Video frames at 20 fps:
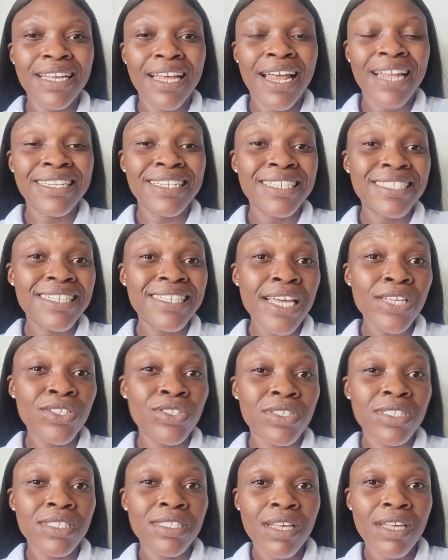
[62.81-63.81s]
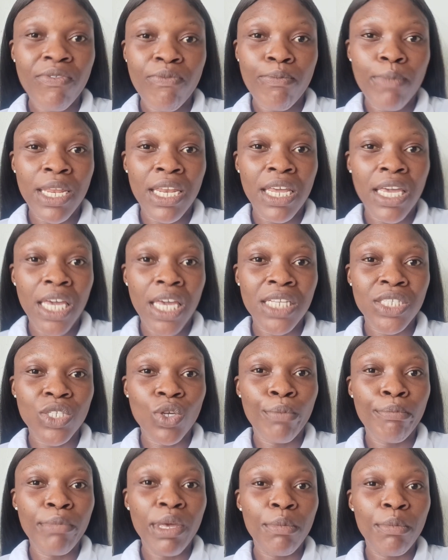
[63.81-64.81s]
and decides to self-medicate,
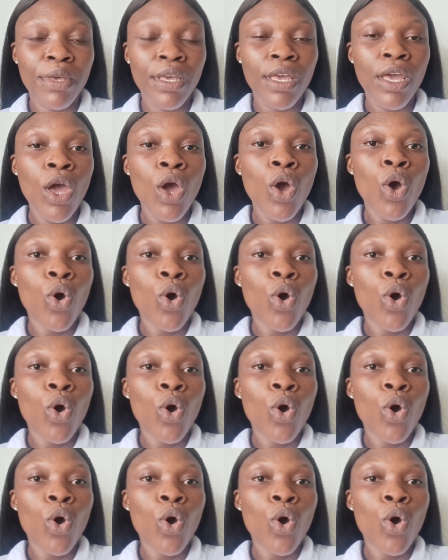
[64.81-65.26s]
or maybe